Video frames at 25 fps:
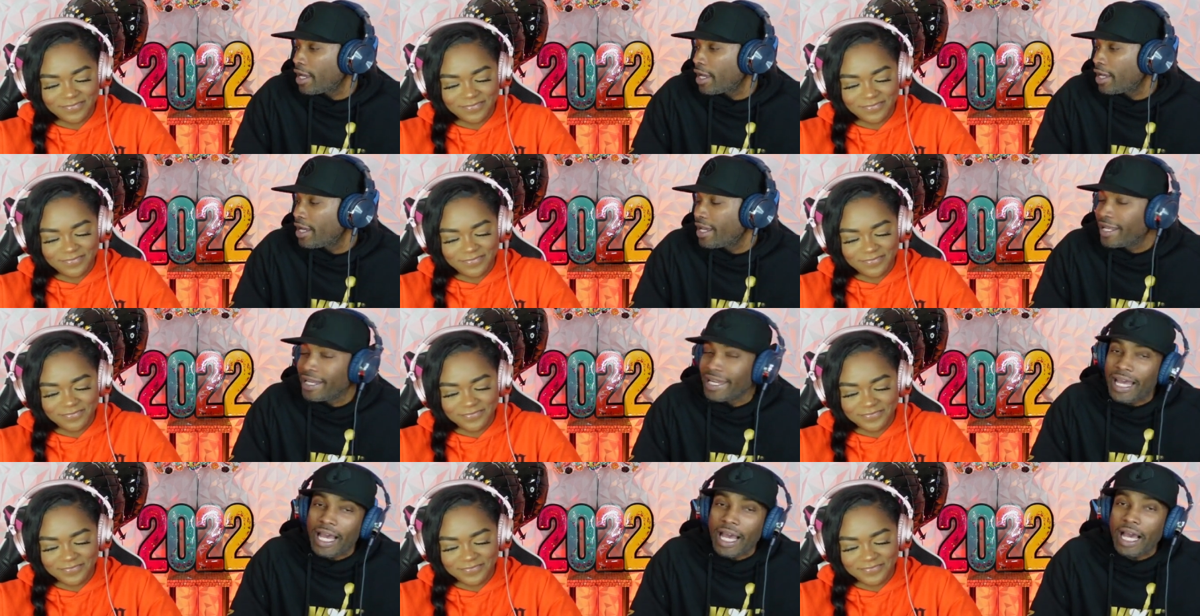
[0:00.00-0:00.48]

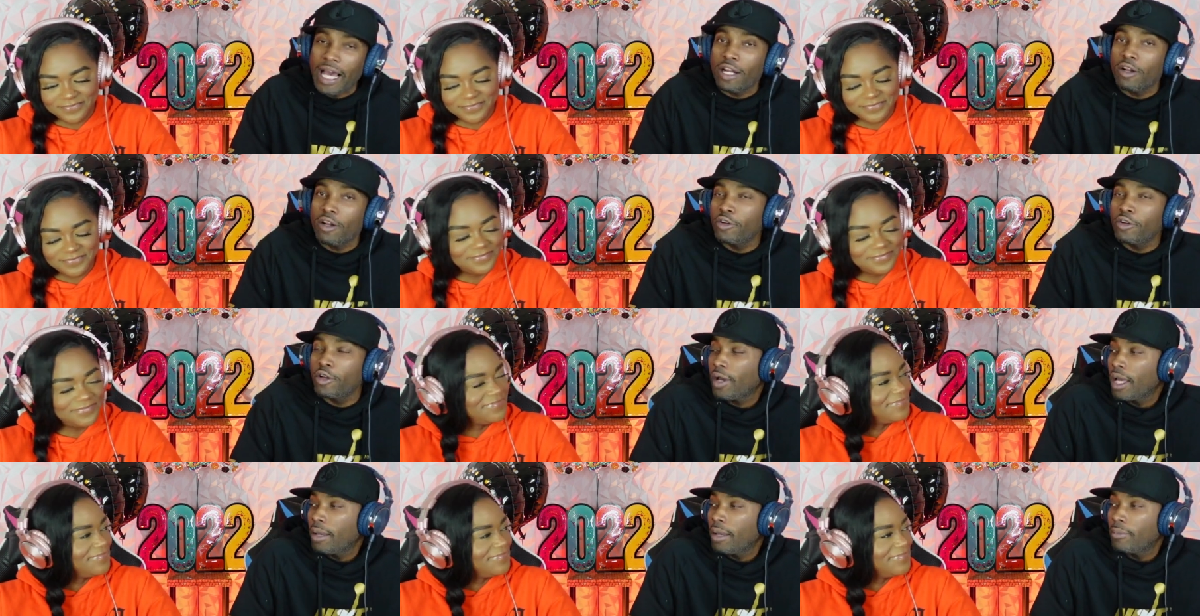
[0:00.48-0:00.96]
Speaker 1: Now I don't know
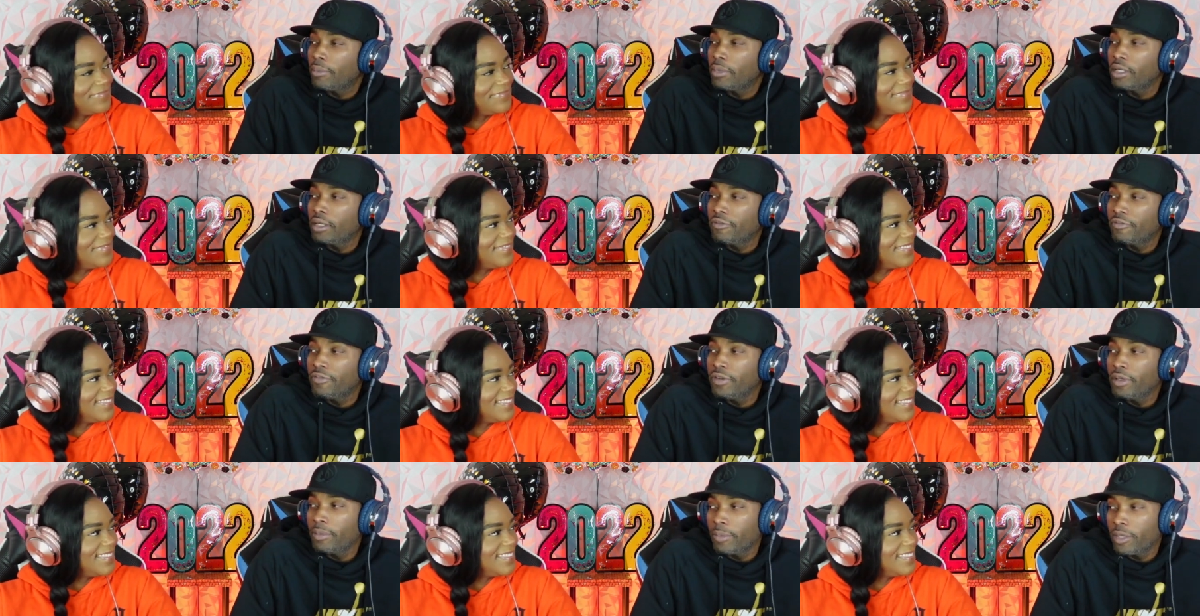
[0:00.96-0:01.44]
how many
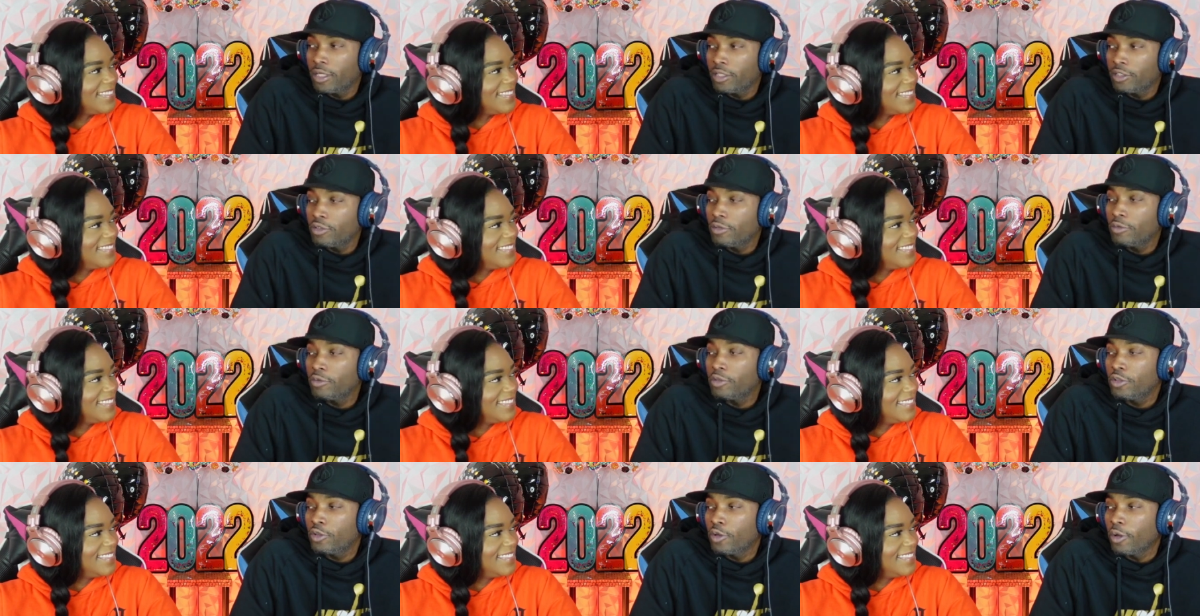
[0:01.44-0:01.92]
females you
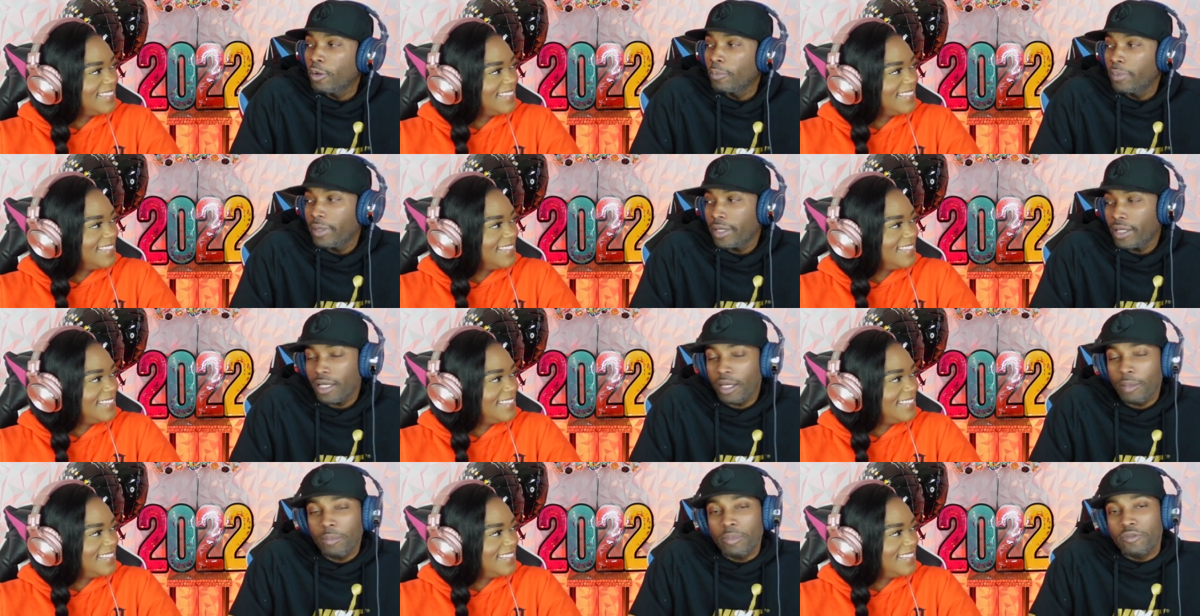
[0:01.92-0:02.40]
you gonna pick
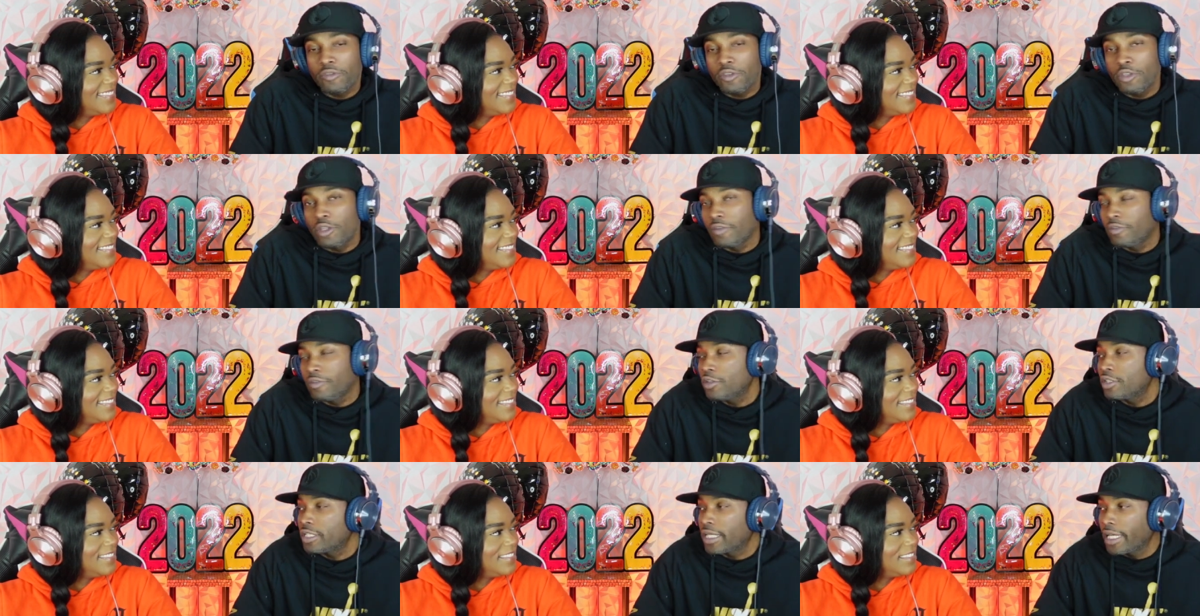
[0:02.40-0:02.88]
up if you if
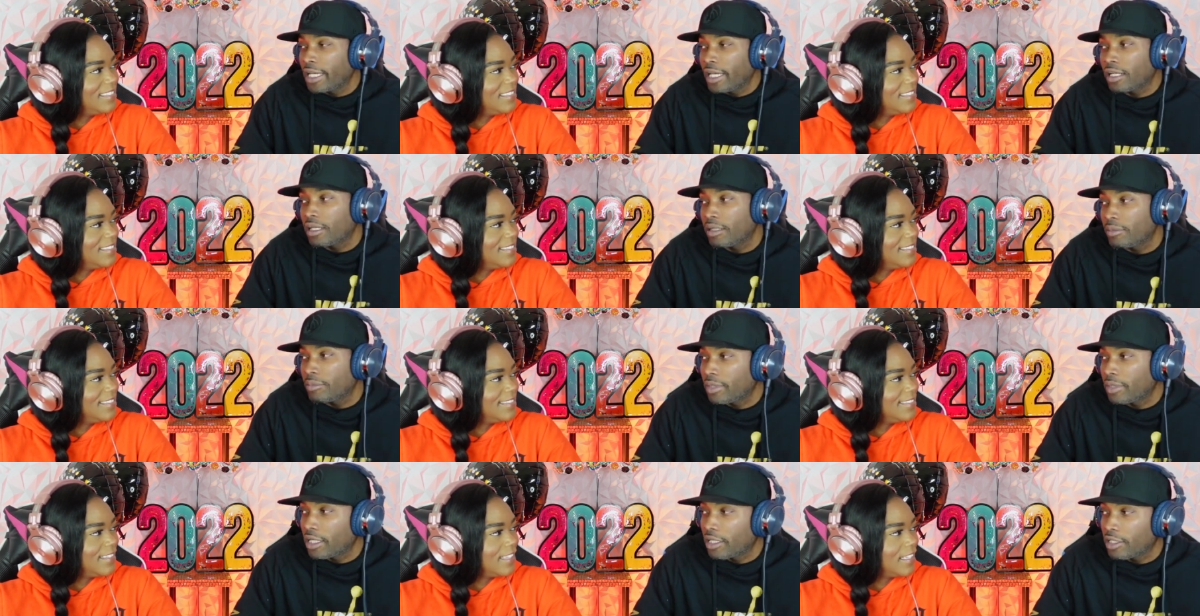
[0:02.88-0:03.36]
you tell them
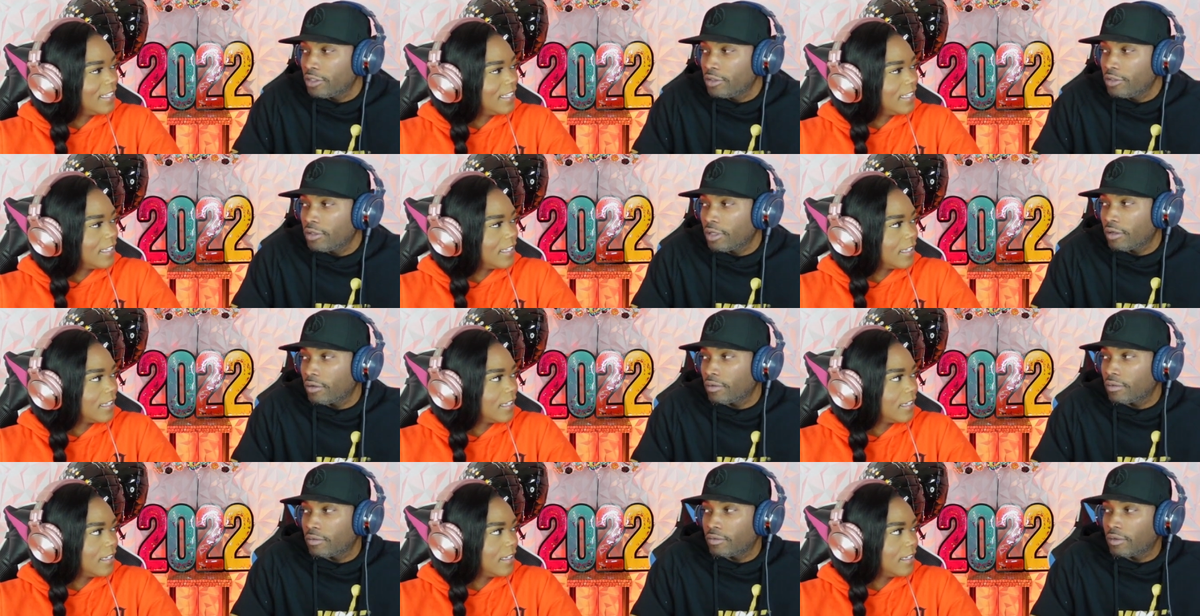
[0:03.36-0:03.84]
that you
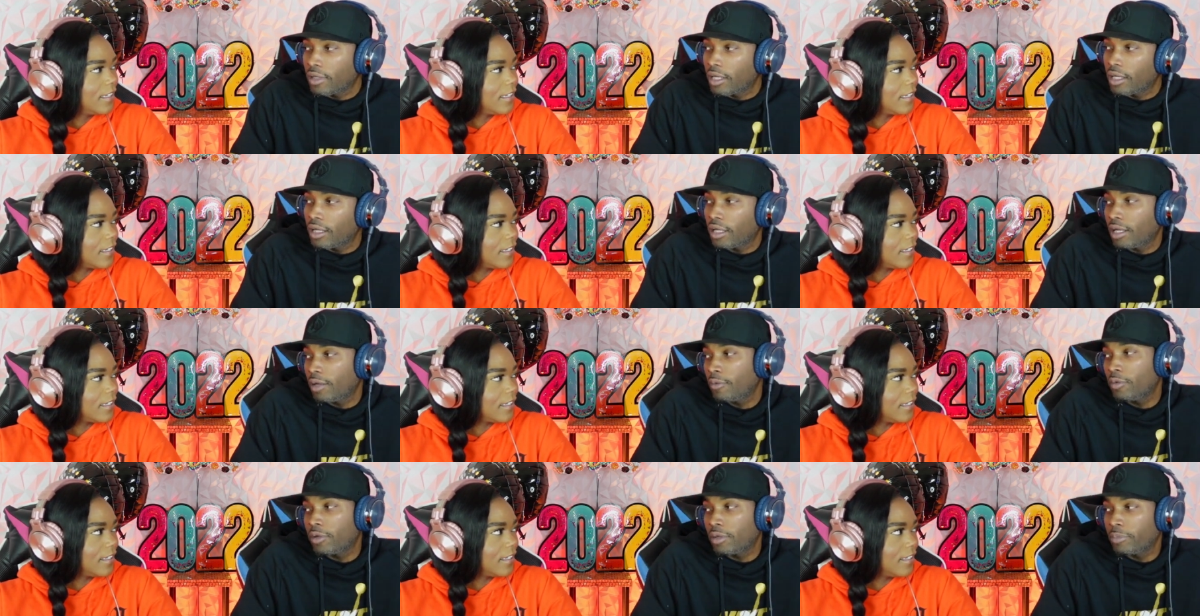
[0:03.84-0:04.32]
know uh, I
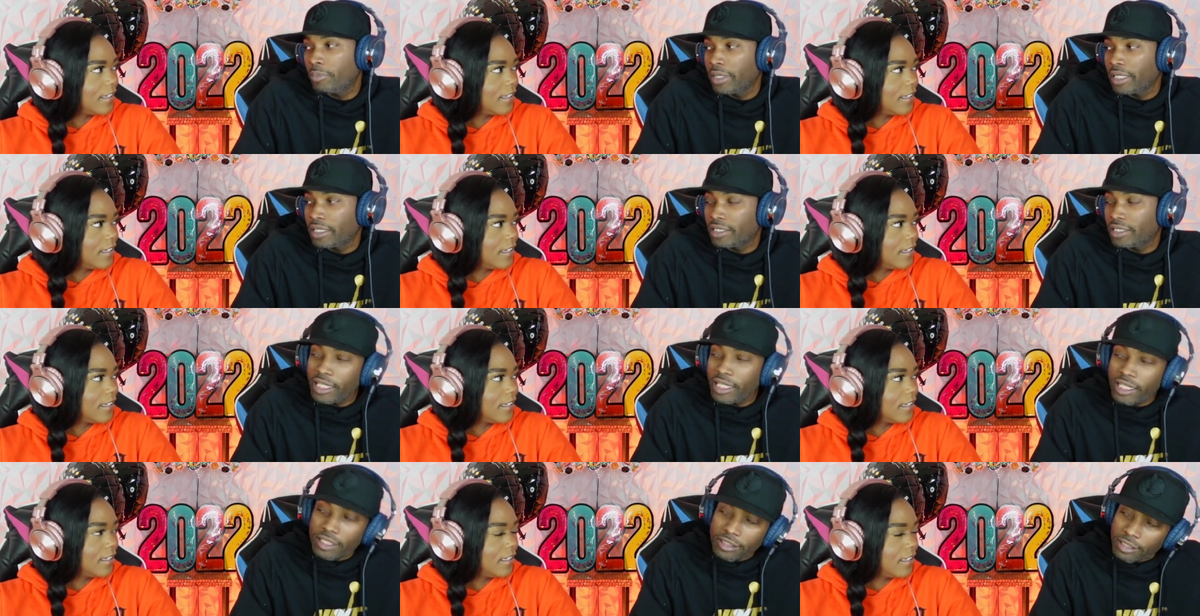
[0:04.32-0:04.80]
want to pick
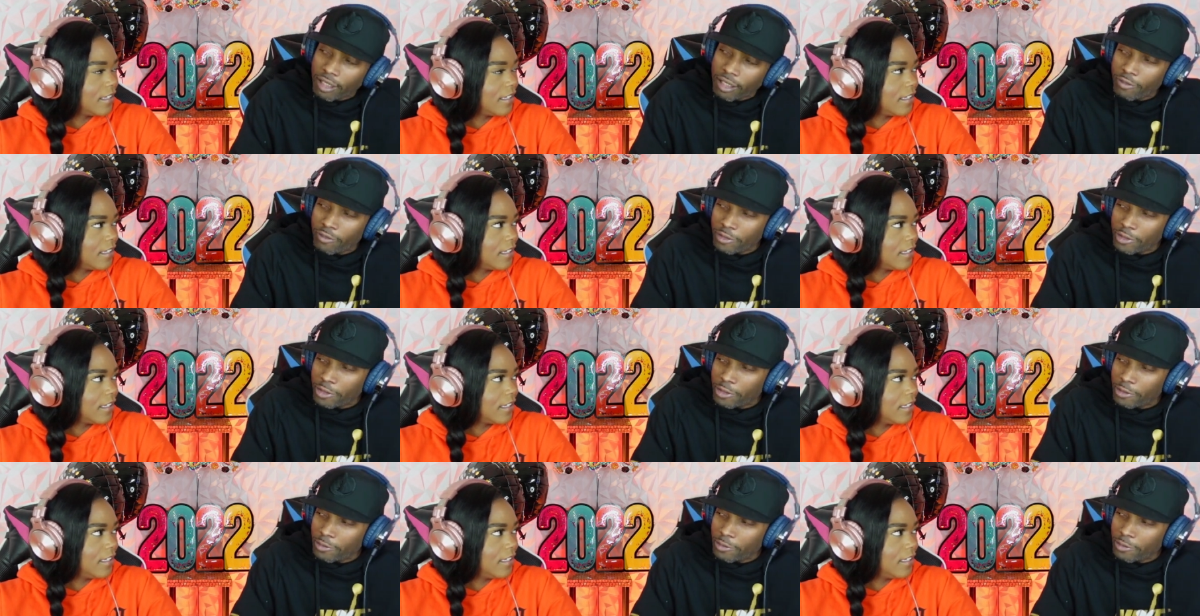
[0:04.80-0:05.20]
ticks off for you,